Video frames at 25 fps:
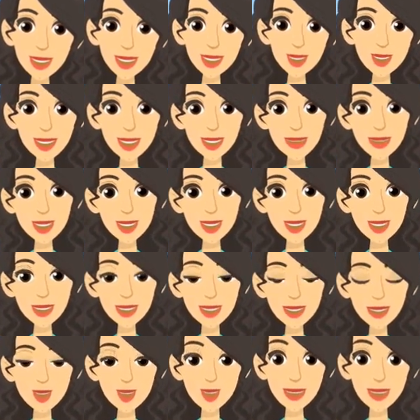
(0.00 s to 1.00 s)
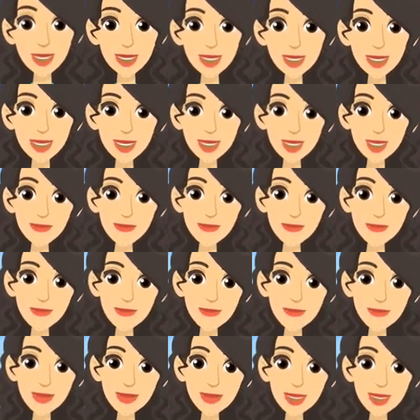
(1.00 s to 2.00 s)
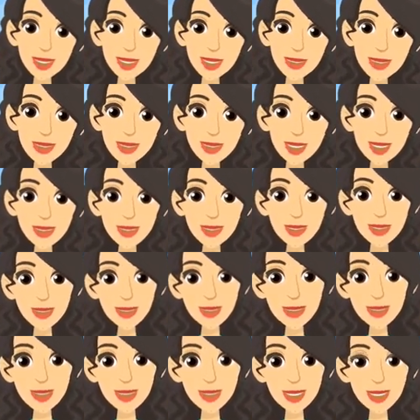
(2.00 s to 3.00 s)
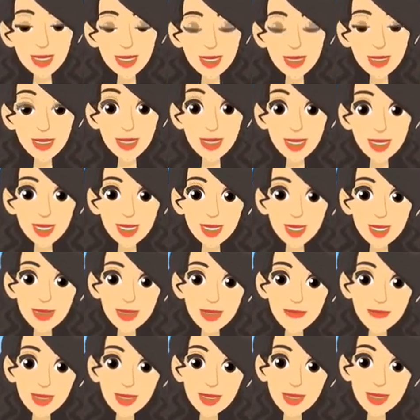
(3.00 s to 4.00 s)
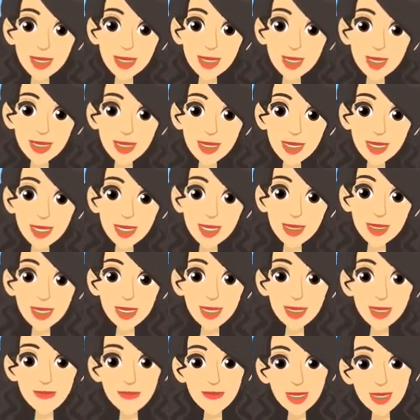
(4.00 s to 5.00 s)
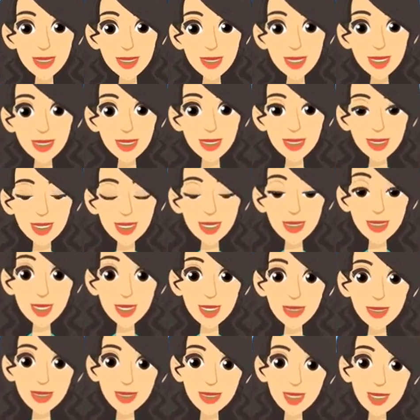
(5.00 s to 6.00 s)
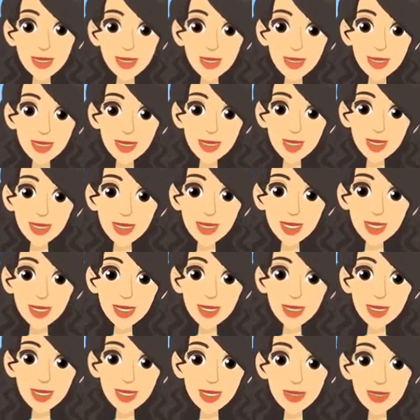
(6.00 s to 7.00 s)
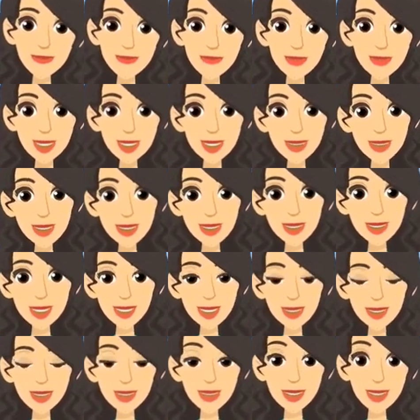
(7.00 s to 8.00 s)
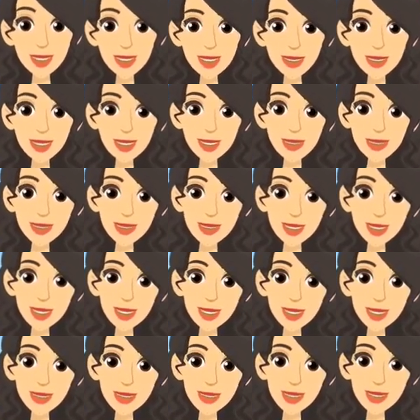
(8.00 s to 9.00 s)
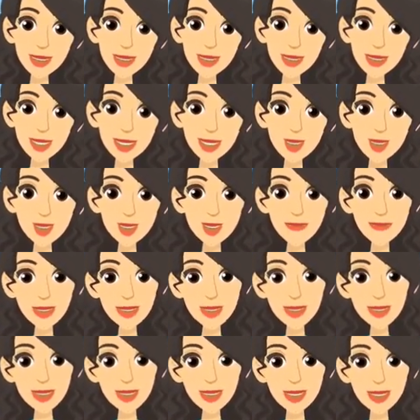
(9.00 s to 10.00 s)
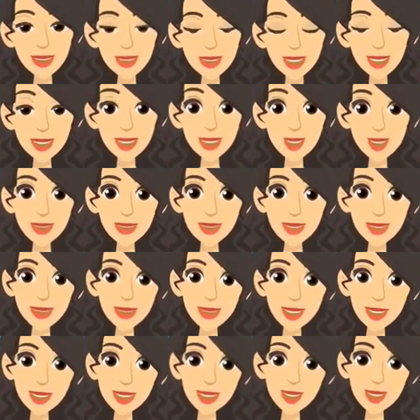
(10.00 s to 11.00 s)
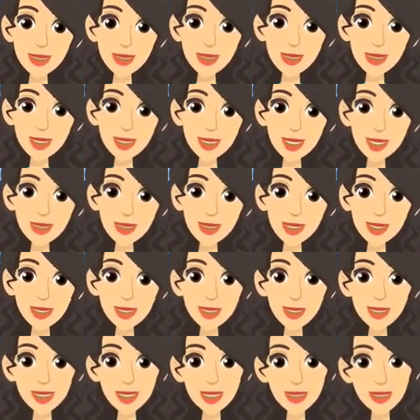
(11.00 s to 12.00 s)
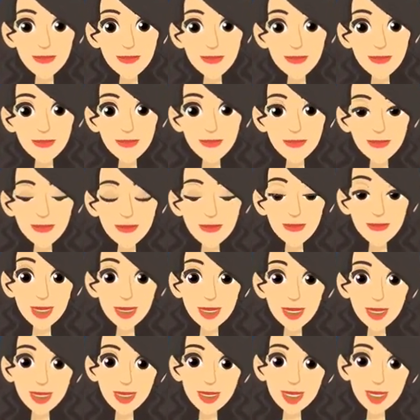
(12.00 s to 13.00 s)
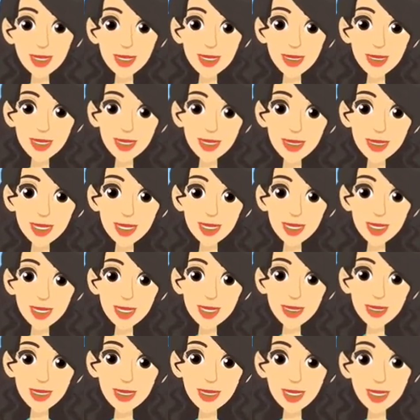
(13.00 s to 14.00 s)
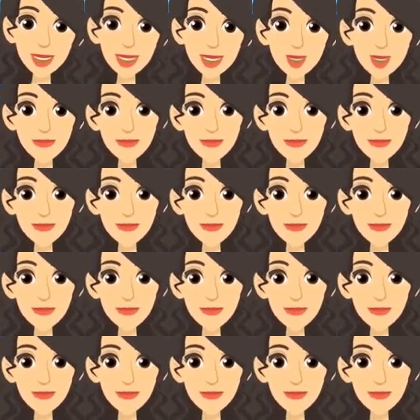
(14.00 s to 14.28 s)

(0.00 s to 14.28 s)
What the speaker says: to documentation. Ensure that all agreements, contracts, and deeds are drafted accurately, duly signed by the parties involved, and registered as required by law. Engage legal experts.